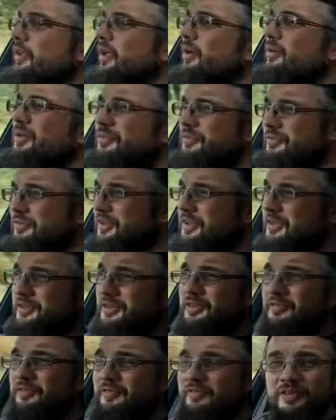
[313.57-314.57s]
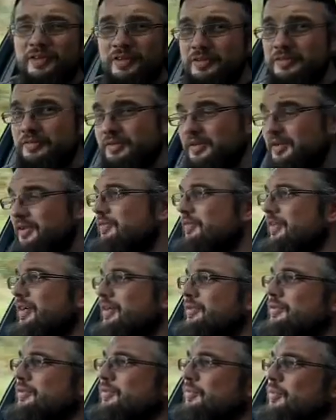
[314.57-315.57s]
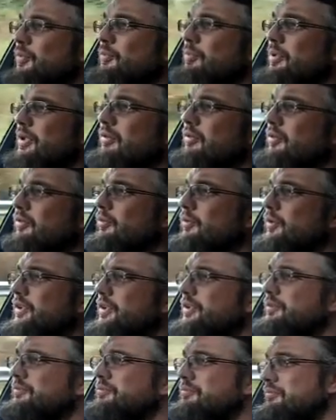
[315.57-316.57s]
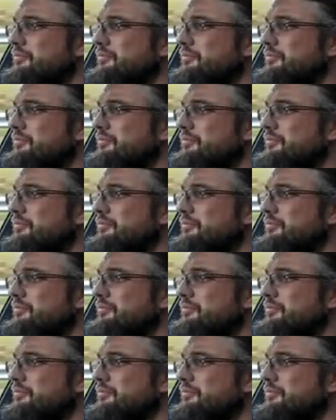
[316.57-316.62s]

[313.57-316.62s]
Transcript: Only 333,000 were built, which is